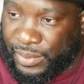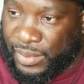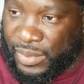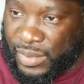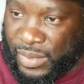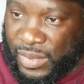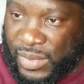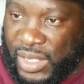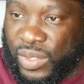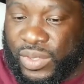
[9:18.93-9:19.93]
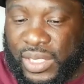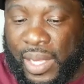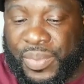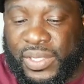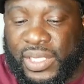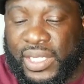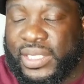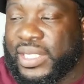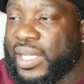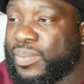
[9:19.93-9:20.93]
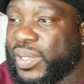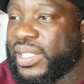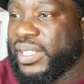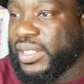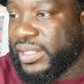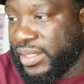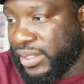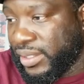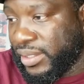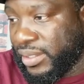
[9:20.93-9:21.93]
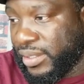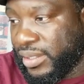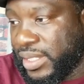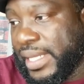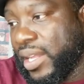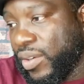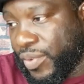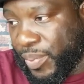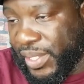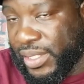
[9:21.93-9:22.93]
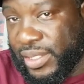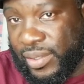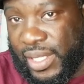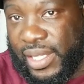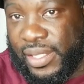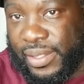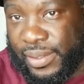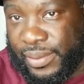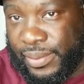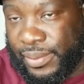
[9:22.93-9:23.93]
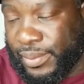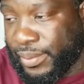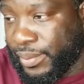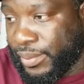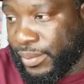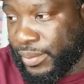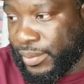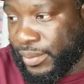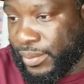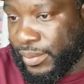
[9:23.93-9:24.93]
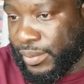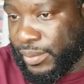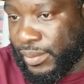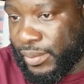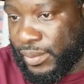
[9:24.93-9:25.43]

Okay. Don't stop until they say please, until they offer peace. Okay. Okay.